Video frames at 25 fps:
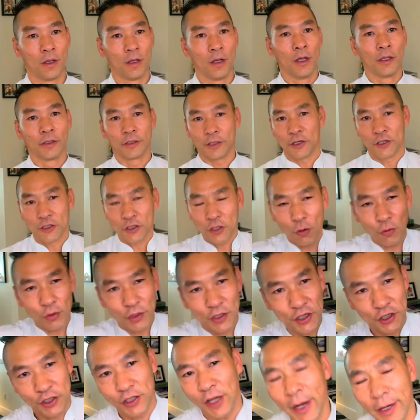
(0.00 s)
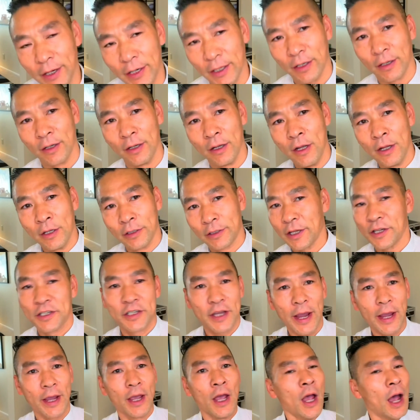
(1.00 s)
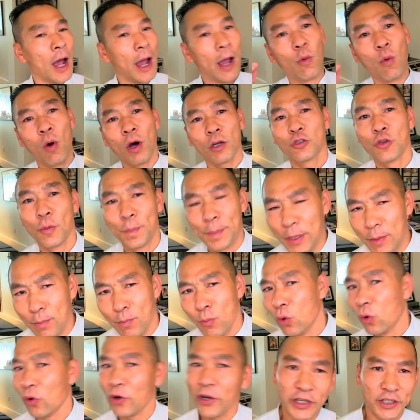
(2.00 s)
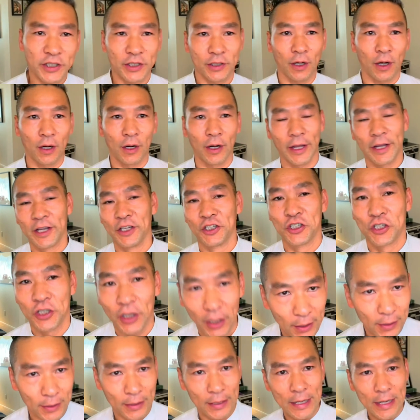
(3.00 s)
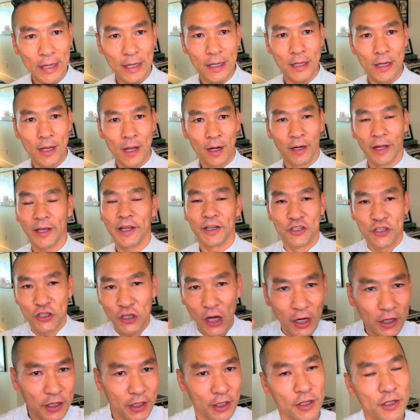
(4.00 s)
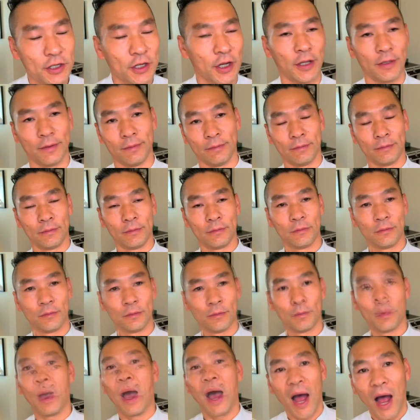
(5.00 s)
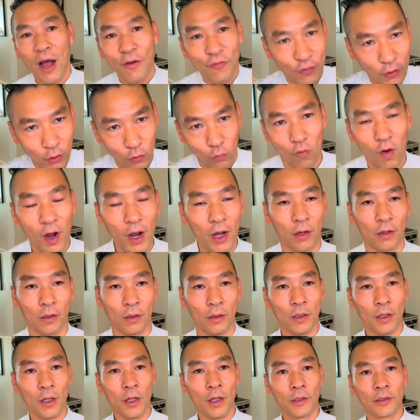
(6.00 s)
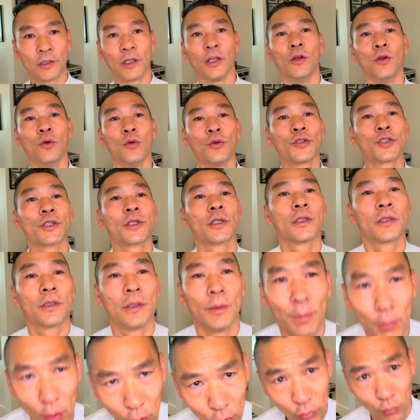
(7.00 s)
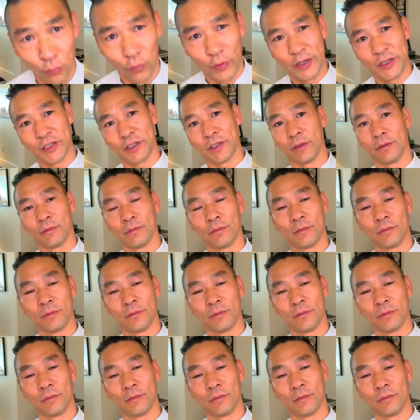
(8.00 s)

They're so exciting. They say, I want to be movie star like a Jet Li, like a Jackie Chan. But after a while, they lose the motivation.